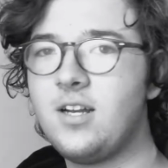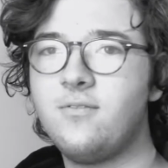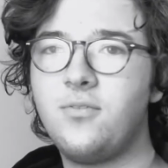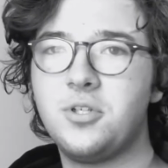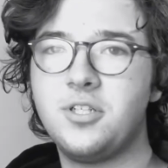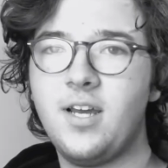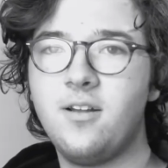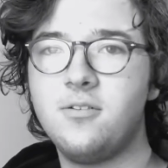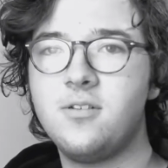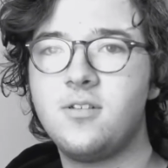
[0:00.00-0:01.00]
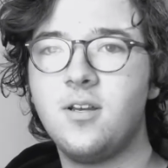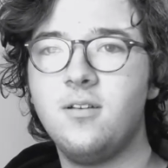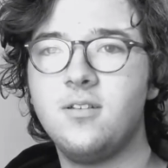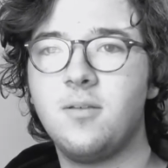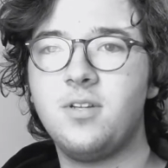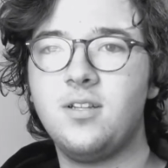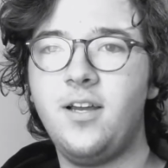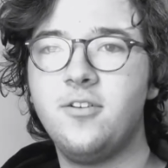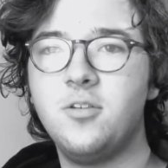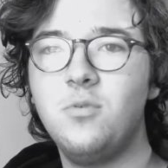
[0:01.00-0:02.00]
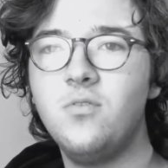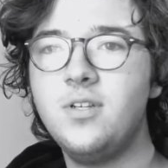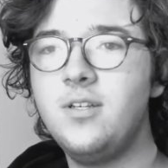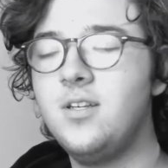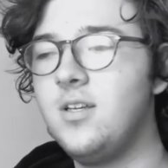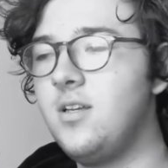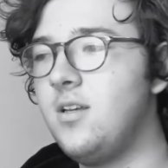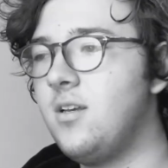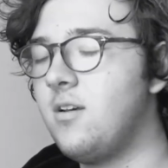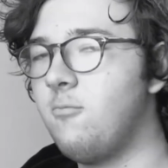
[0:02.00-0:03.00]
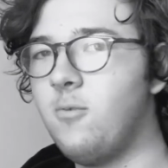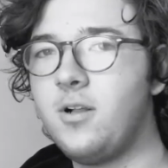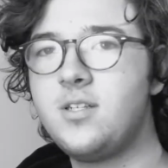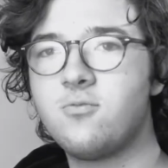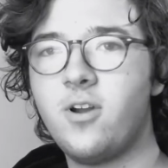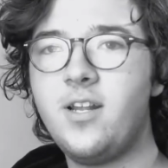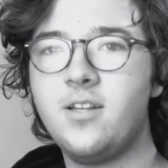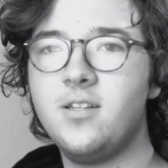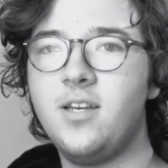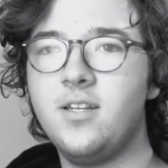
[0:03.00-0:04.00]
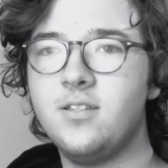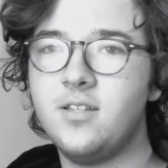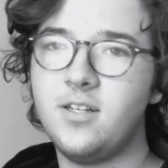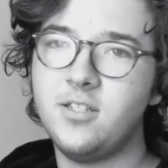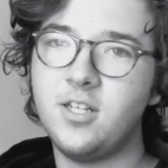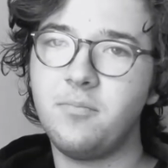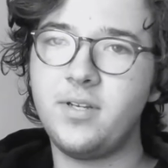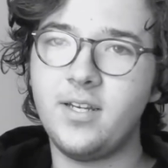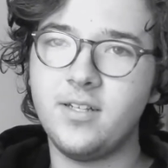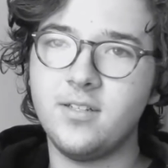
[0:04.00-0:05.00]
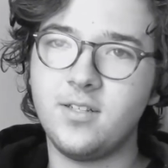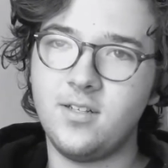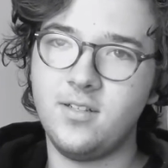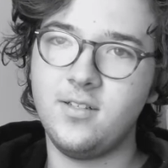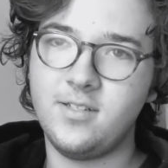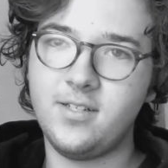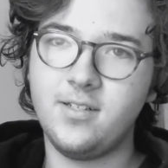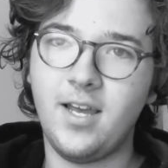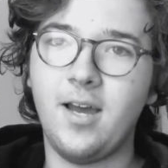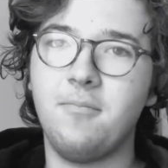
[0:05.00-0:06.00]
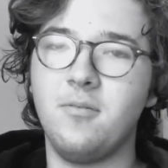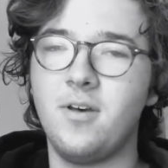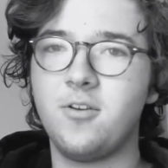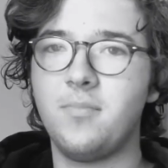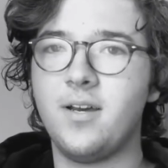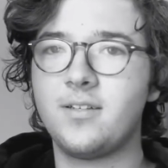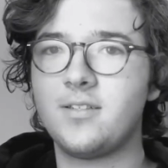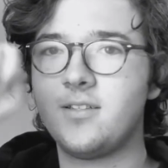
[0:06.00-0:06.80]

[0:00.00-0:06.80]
foreshadows something later in the movie. While he's running and jumping in to tap the mother box,